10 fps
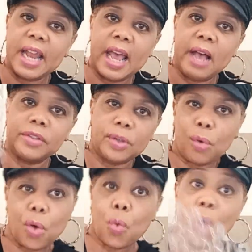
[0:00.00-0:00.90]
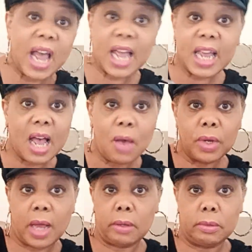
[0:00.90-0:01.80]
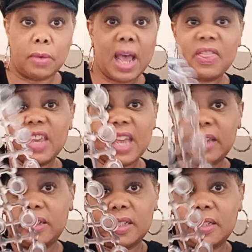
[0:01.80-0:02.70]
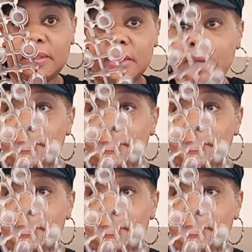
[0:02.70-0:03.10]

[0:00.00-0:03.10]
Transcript: So why I got one, I don't know. I think I can just maybe